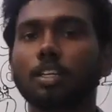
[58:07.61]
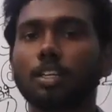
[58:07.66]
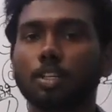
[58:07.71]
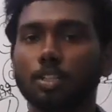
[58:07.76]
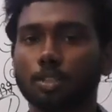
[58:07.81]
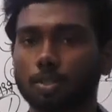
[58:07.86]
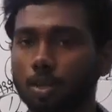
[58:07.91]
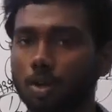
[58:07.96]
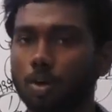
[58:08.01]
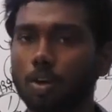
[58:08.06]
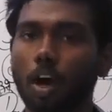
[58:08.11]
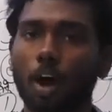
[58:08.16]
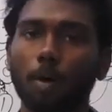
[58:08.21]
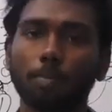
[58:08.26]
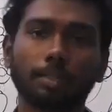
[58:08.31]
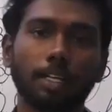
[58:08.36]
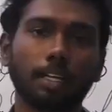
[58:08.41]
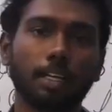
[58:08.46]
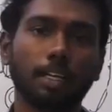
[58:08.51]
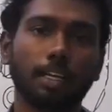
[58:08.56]
So
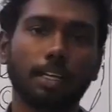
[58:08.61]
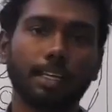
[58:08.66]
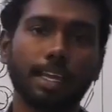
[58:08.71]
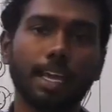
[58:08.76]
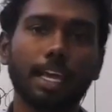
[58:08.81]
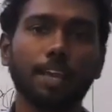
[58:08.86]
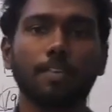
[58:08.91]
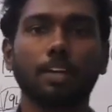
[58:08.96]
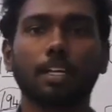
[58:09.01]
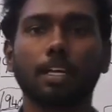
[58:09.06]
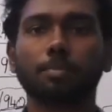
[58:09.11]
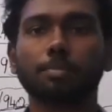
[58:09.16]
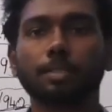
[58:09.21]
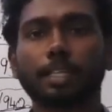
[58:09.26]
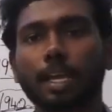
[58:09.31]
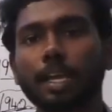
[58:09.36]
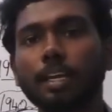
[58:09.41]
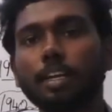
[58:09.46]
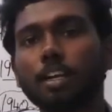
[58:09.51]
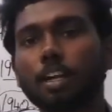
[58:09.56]
option A will come
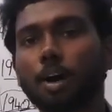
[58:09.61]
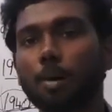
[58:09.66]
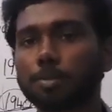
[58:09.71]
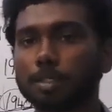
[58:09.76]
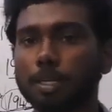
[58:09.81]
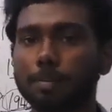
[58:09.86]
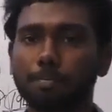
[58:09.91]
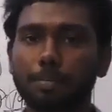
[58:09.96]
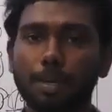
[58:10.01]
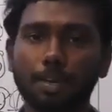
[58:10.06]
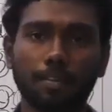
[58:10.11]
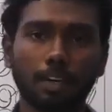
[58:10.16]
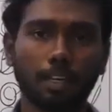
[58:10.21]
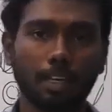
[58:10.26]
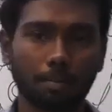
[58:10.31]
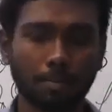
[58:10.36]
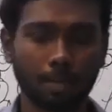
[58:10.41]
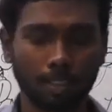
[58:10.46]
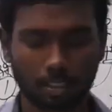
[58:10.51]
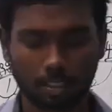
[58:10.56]
second and option B will
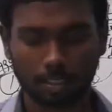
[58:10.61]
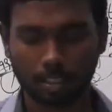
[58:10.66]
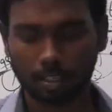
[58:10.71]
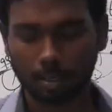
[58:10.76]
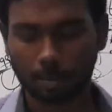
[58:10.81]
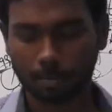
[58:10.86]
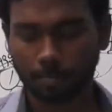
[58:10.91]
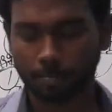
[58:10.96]
come as third.